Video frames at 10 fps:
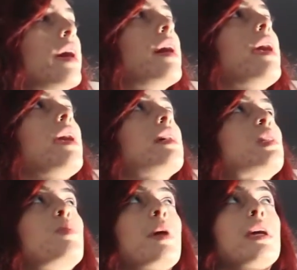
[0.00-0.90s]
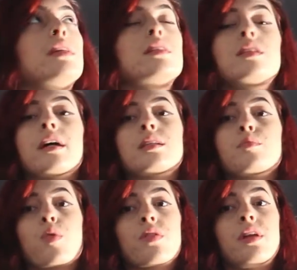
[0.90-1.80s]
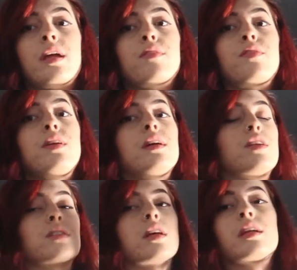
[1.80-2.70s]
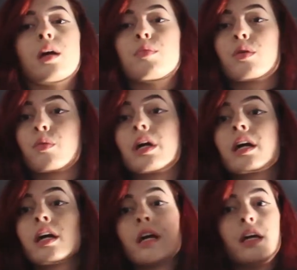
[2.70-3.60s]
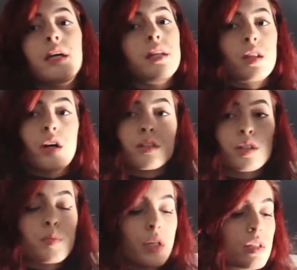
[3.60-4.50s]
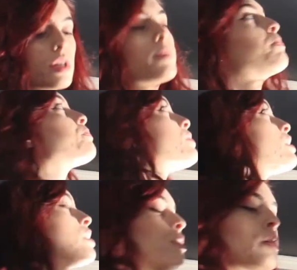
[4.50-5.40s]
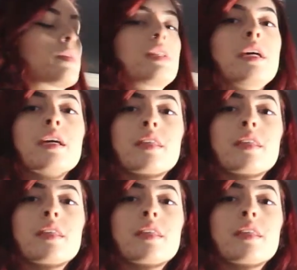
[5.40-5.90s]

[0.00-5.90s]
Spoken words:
a space that's more than 8 feet and you're setting up your rig in a larger space. So I'm going to take